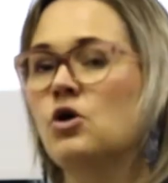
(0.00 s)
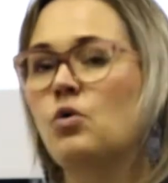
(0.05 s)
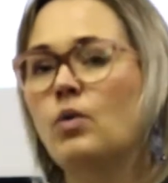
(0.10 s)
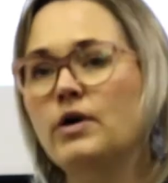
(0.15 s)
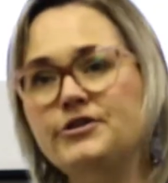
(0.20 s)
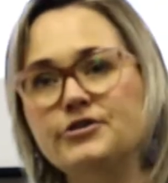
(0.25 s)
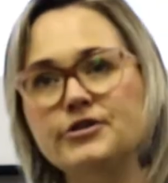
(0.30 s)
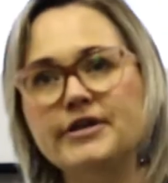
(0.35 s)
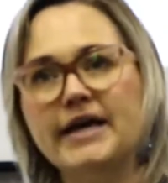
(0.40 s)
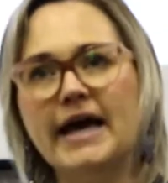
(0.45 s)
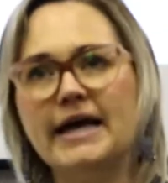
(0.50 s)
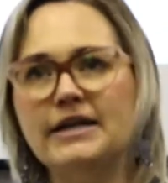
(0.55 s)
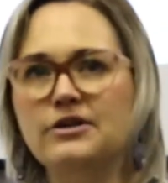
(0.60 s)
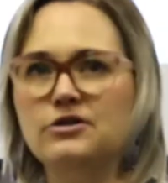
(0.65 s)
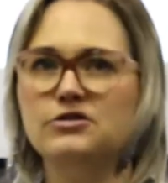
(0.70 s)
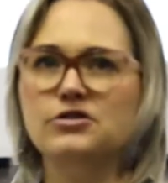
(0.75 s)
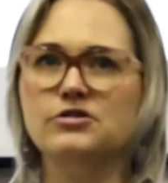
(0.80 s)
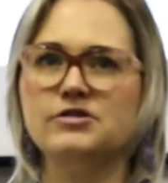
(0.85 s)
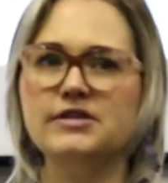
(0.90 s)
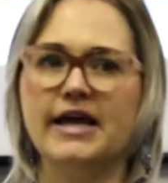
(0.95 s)
What you can do
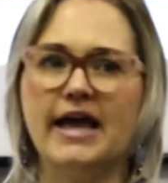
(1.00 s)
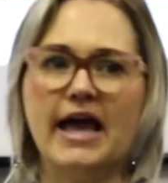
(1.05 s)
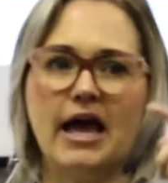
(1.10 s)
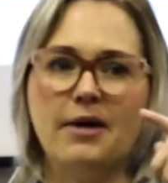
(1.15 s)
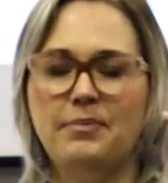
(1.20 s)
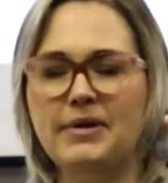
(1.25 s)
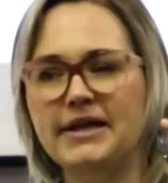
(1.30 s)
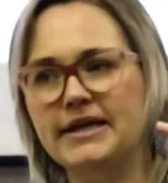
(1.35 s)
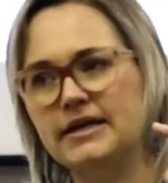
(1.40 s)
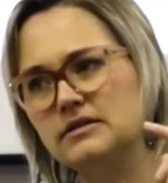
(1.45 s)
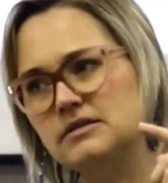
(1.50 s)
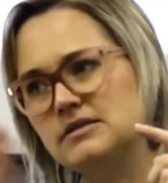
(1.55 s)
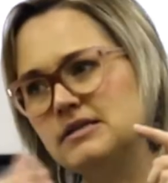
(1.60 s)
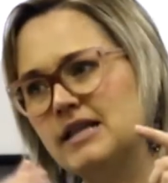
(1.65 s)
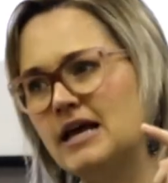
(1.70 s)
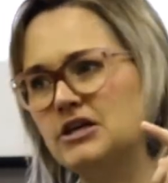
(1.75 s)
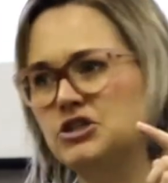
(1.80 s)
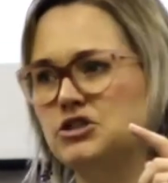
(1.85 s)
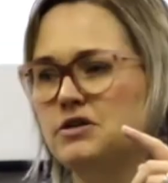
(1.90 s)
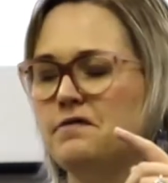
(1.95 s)
is to say
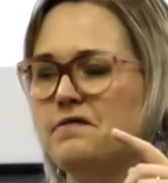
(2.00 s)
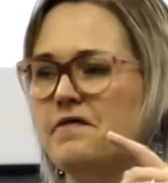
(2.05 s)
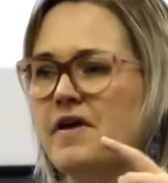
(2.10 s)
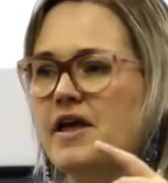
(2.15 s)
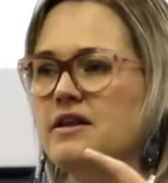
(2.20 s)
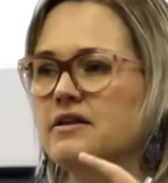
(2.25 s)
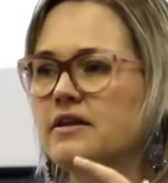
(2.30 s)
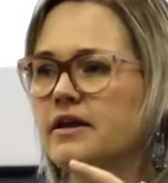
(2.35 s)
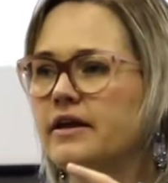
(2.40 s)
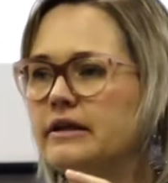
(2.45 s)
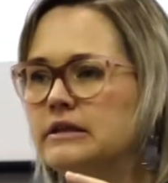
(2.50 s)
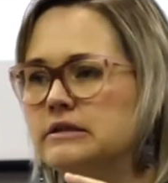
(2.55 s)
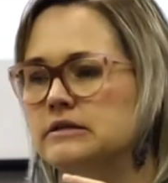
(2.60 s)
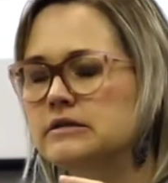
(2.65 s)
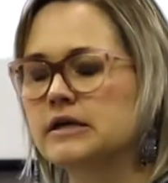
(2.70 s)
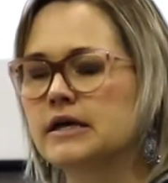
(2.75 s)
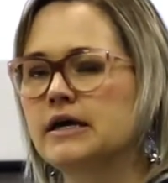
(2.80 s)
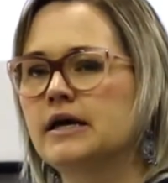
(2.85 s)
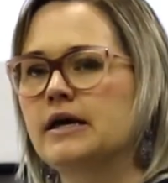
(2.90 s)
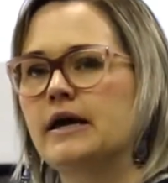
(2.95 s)
applicant/defendant
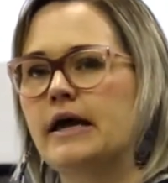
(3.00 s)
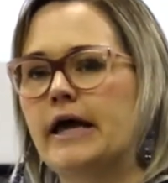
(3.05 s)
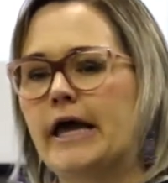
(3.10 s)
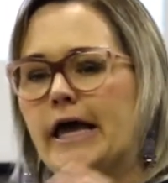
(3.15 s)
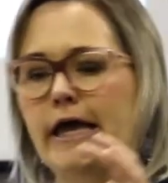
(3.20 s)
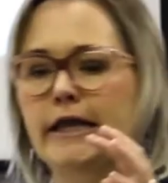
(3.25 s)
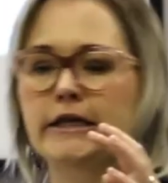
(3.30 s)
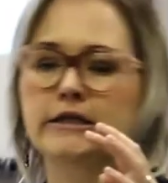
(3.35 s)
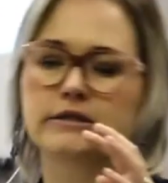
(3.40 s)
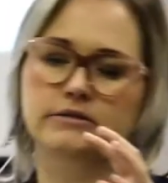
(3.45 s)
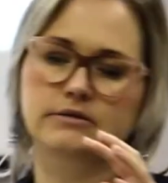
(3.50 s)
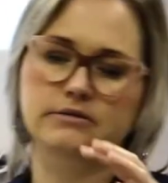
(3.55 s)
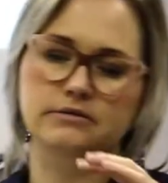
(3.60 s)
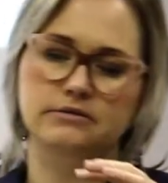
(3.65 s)
and